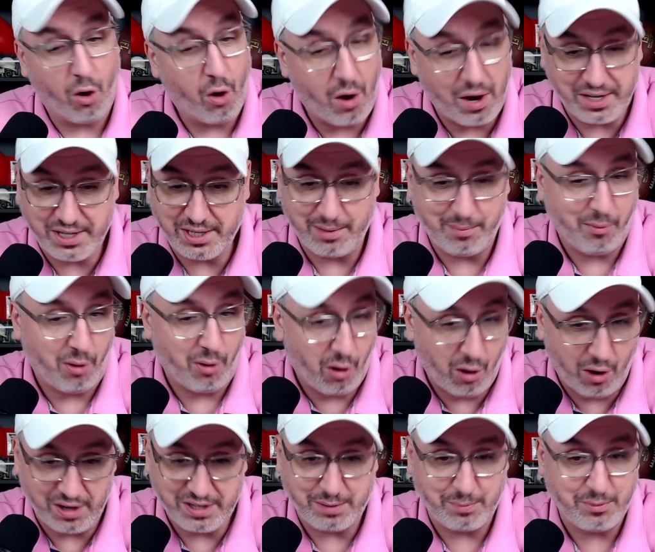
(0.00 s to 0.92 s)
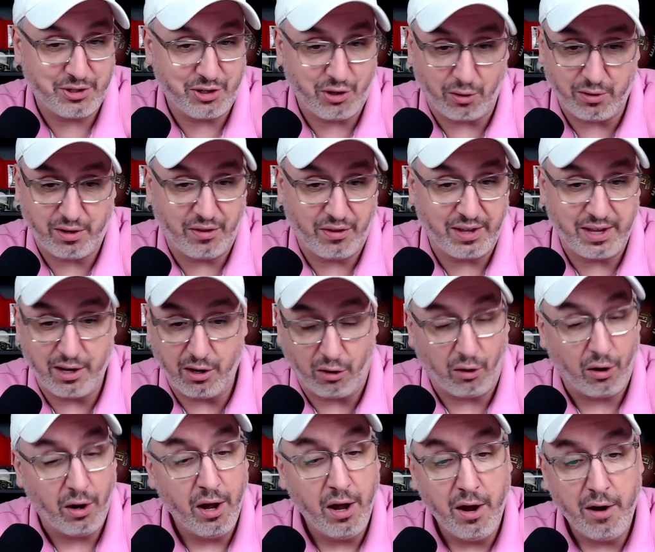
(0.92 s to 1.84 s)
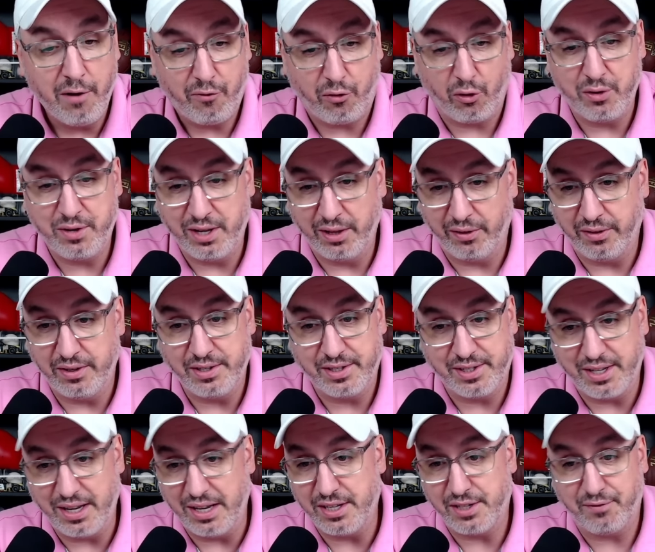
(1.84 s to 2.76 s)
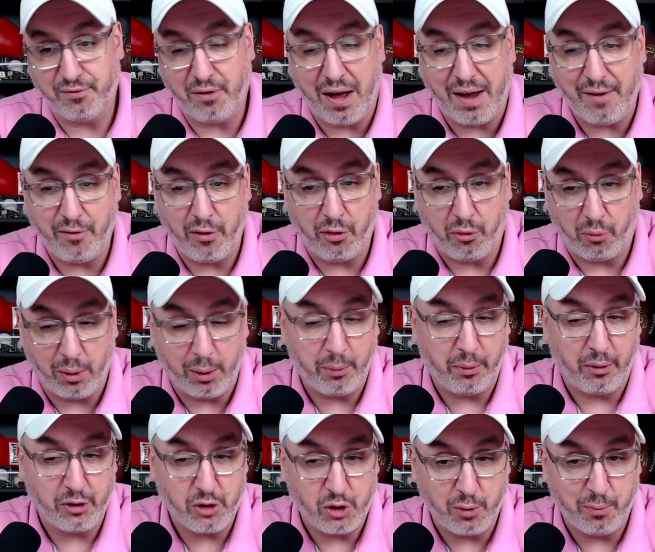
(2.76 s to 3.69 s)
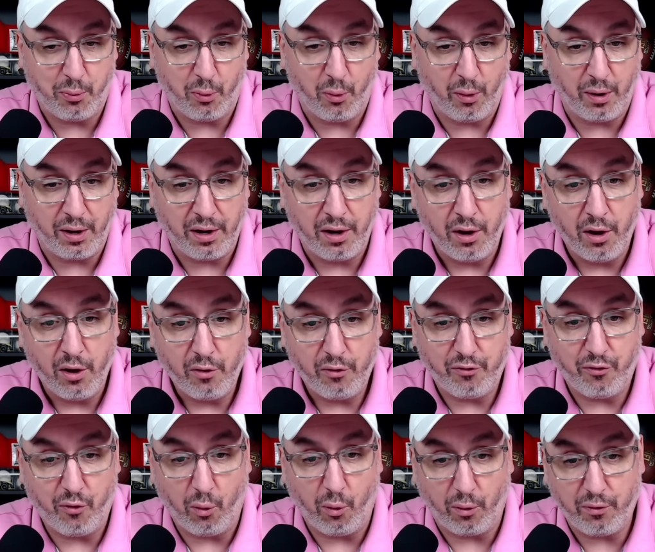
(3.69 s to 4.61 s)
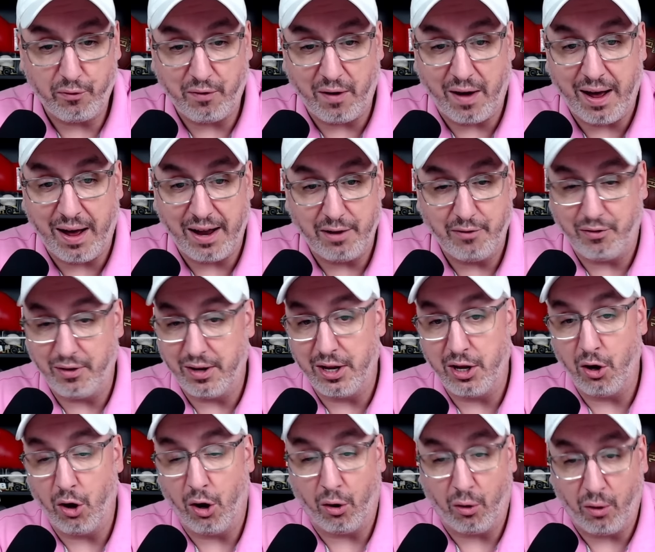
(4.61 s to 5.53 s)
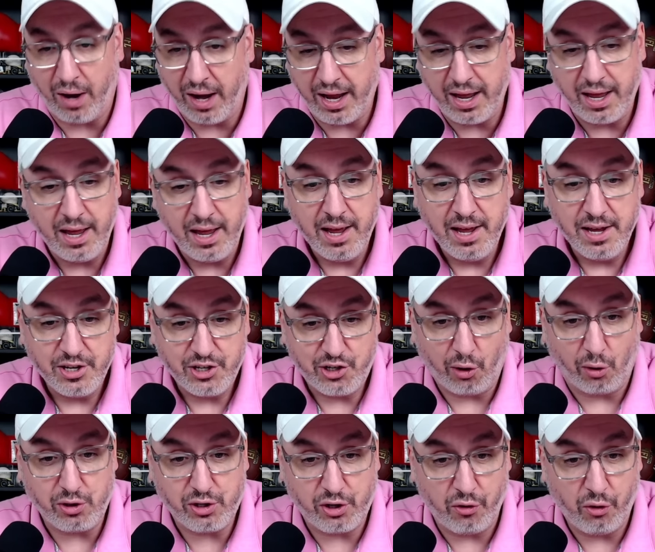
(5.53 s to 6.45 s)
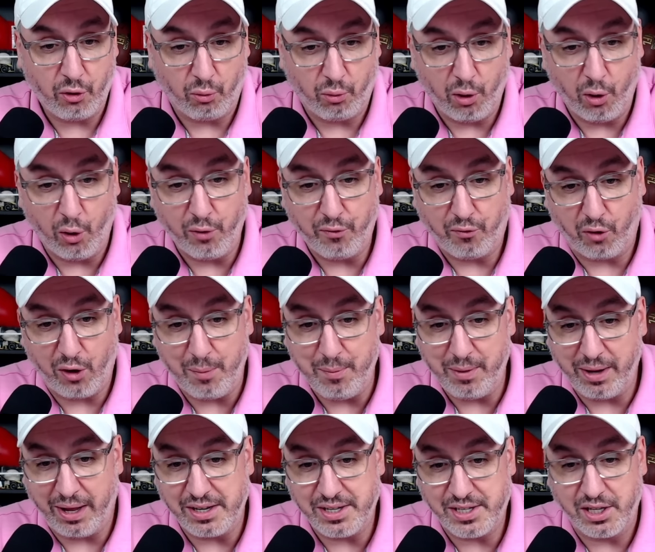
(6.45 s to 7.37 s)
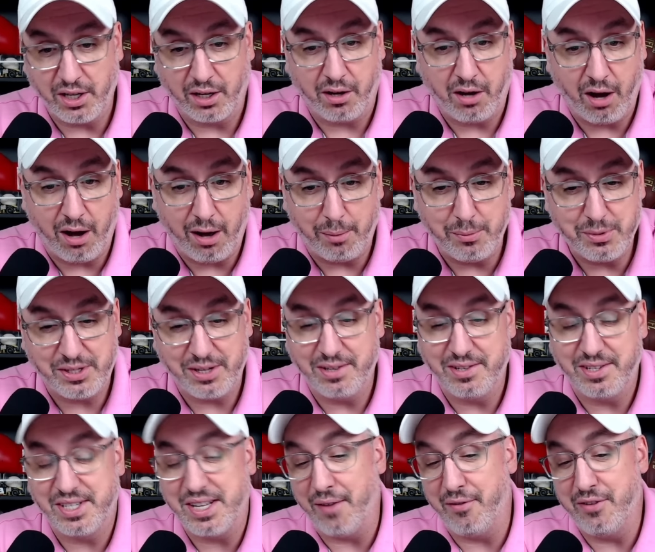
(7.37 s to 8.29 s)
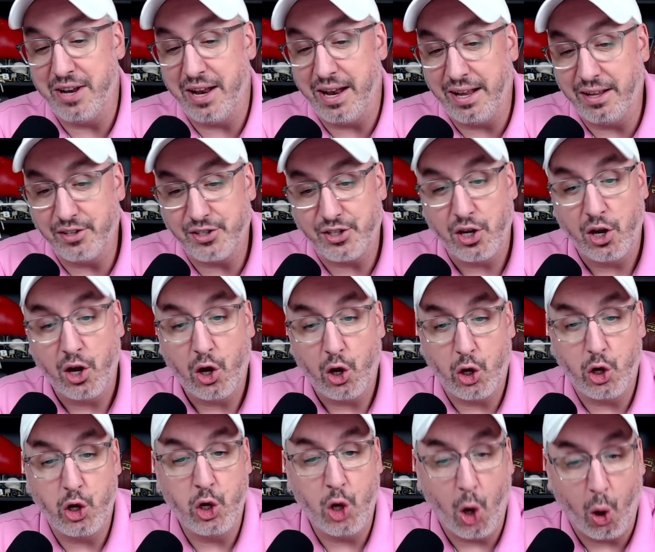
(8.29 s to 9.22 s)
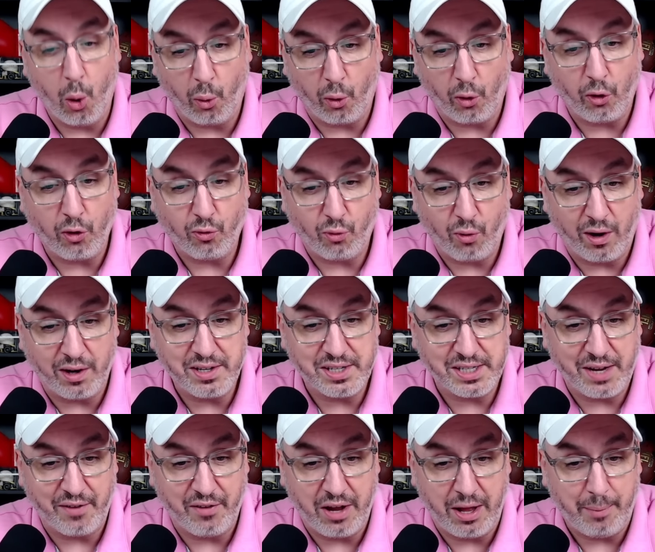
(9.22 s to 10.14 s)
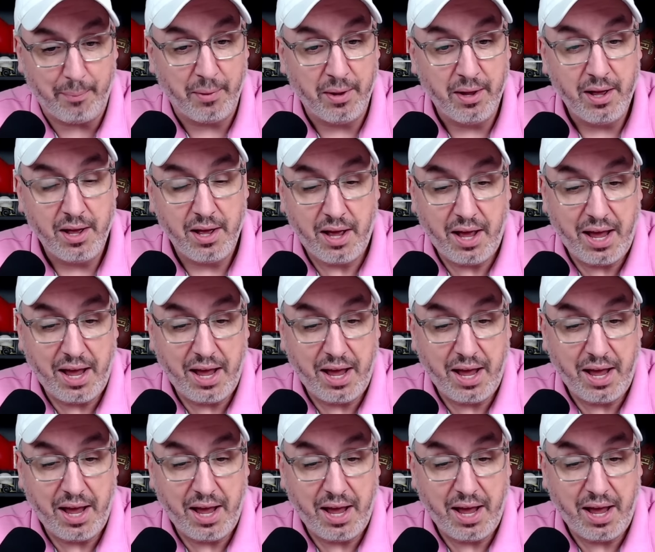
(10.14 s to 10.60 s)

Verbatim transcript: Awesome, awesome start to the year for Dylan Cease. Five and three with a two point four five E R A. Starts on the road for him against the Cubs. Seven innings, no earned runs given up.